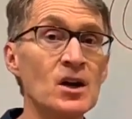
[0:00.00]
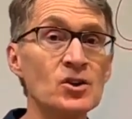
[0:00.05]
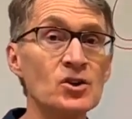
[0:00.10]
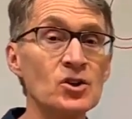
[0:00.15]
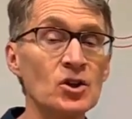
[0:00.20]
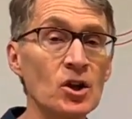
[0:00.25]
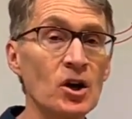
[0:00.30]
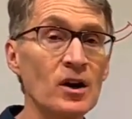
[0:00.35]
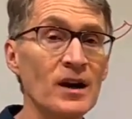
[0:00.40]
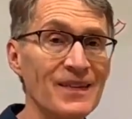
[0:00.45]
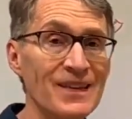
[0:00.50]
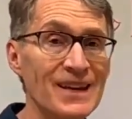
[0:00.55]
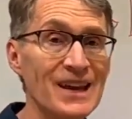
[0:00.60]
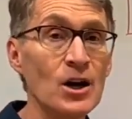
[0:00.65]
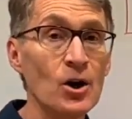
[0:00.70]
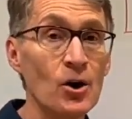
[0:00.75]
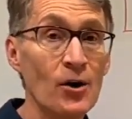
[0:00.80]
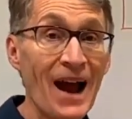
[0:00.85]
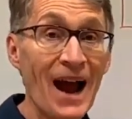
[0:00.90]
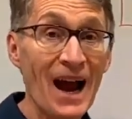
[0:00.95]
to look at the
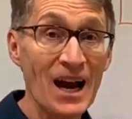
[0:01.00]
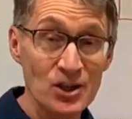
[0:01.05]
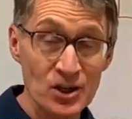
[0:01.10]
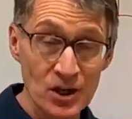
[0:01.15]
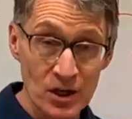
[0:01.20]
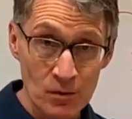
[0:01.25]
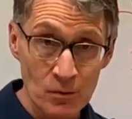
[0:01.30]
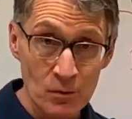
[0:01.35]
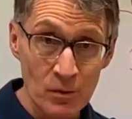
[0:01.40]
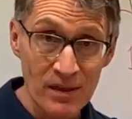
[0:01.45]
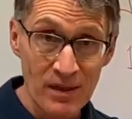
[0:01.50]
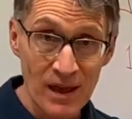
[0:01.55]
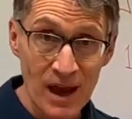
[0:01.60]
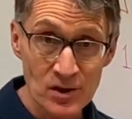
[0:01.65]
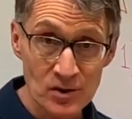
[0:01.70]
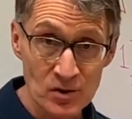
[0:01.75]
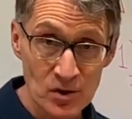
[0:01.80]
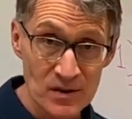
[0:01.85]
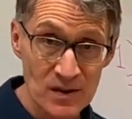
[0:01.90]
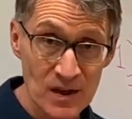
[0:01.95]
interaction with
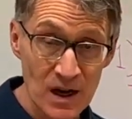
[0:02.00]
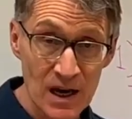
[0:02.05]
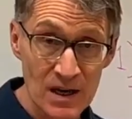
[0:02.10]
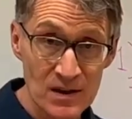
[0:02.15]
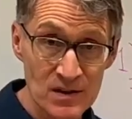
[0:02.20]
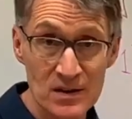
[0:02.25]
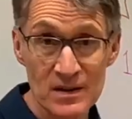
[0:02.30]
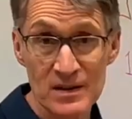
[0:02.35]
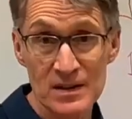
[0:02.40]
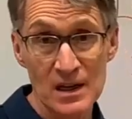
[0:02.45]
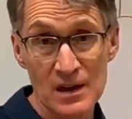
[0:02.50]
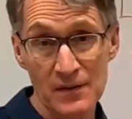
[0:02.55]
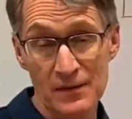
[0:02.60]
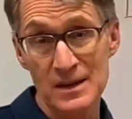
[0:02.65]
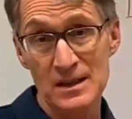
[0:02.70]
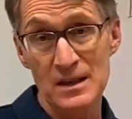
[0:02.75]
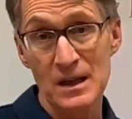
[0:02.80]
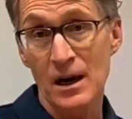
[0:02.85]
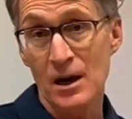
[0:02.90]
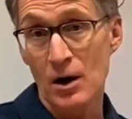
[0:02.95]
exercise to see if
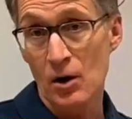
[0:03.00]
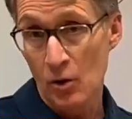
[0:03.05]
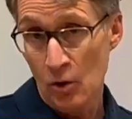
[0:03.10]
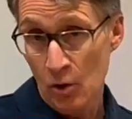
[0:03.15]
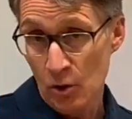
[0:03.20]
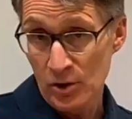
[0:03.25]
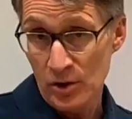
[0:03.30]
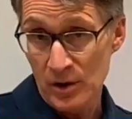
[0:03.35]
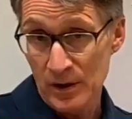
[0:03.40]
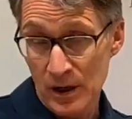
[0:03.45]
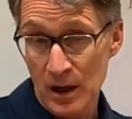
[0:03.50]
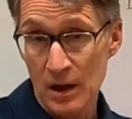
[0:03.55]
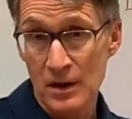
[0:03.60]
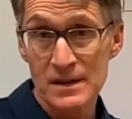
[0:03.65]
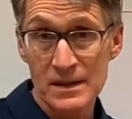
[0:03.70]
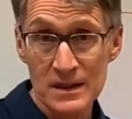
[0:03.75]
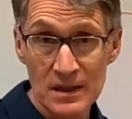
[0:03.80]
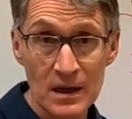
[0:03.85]
it's like our older adults,